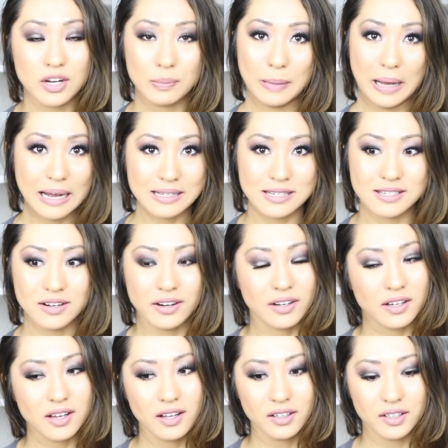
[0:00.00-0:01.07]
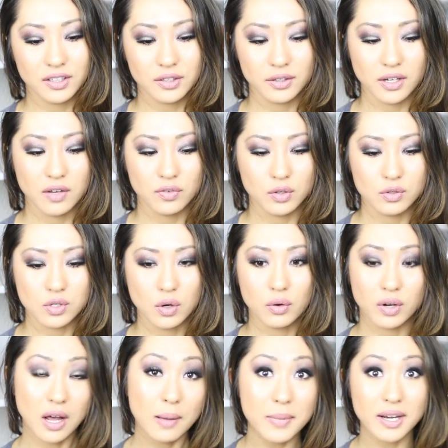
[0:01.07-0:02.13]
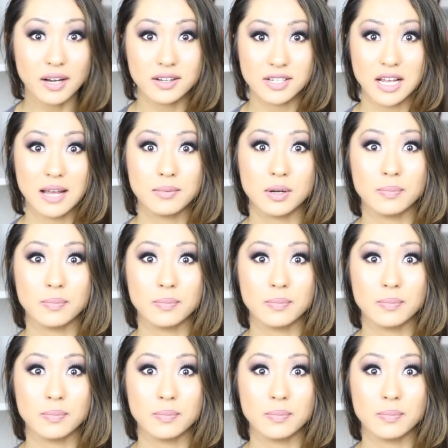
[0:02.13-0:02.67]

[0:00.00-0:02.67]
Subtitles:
your bosses are gonna yell at you, and if you don't come in on time,